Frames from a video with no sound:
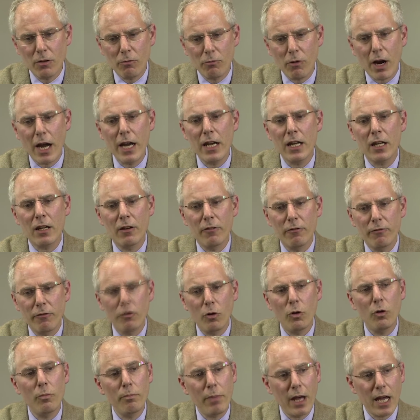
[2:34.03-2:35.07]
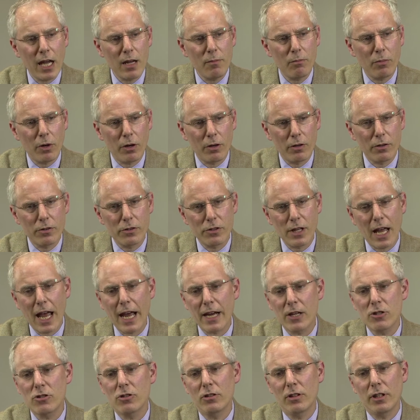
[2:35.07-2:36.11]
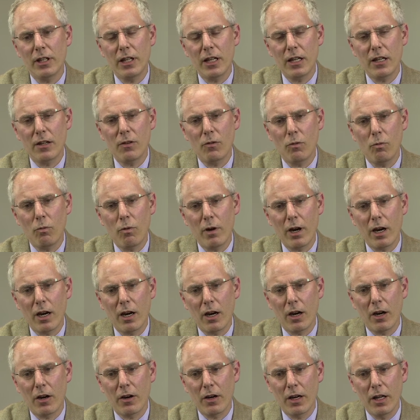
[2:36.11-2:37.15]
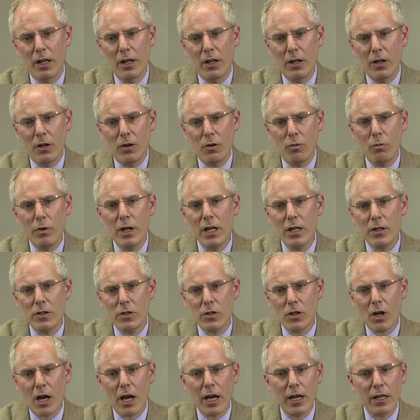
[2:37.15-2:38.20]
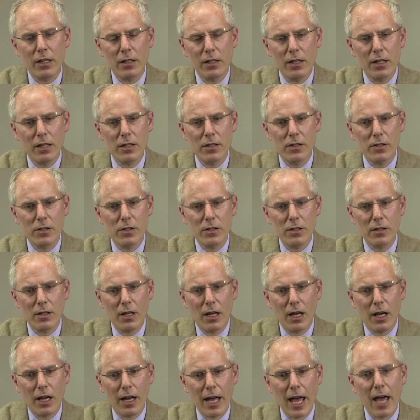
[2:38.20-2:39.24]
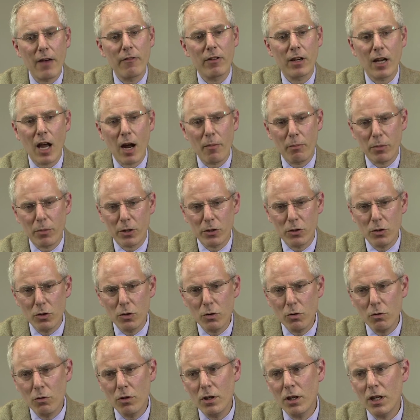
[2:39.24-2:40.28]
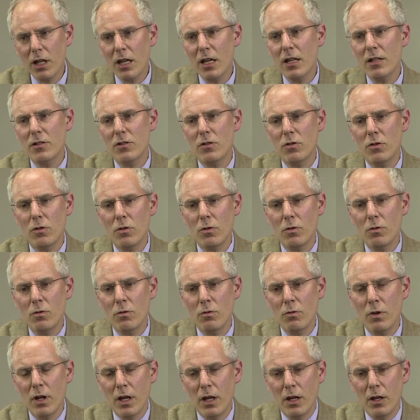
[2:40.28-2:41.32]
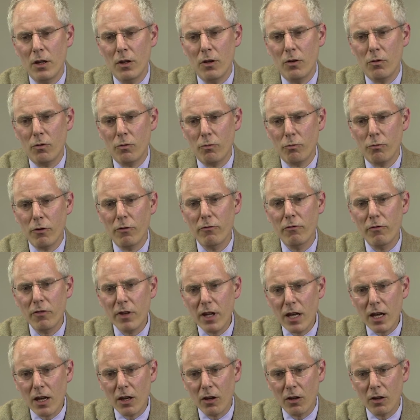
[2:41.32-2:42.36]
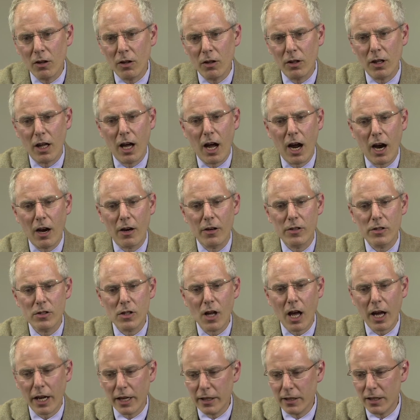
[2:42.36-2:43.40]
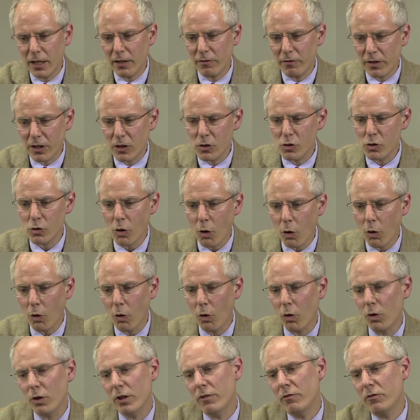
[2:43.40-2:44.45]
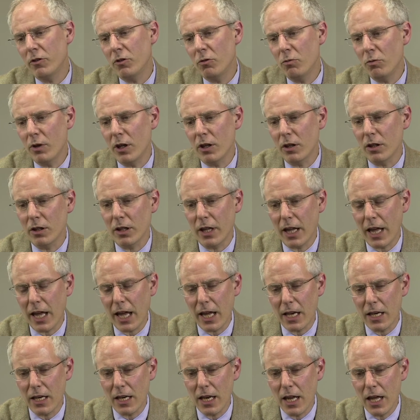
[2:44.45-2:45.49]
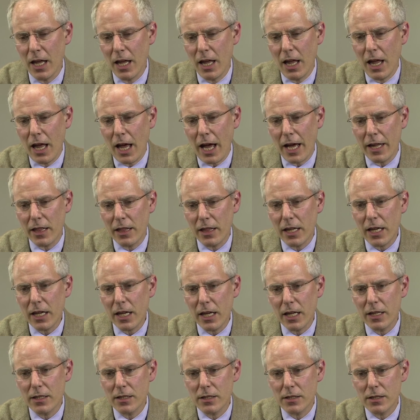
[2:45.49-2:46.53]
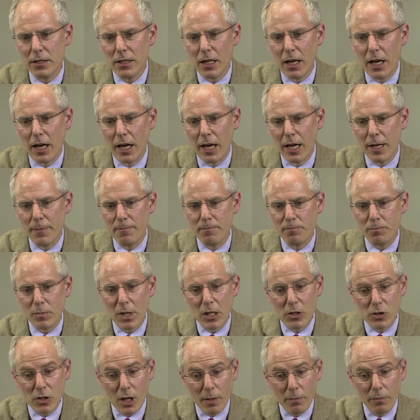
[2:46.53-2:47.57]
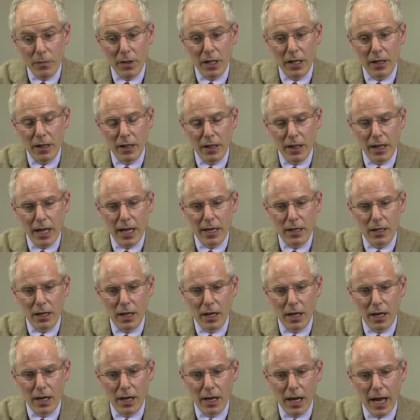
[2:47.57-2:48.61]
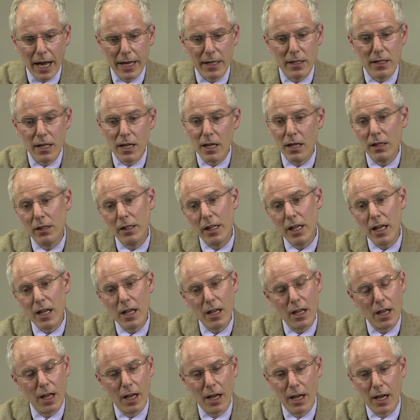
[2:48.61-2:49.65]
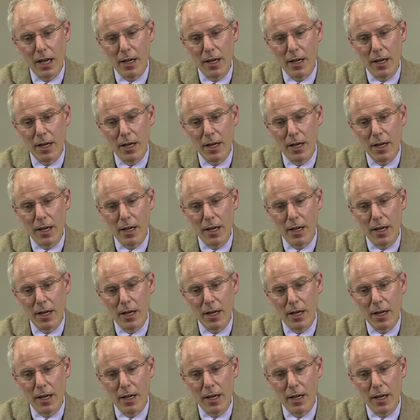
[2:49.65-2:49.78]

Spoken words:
in the writing of full papers, actually, where we as scientists have an opportunity to reveal our scientific soul, if you will. And I think it's something that ideally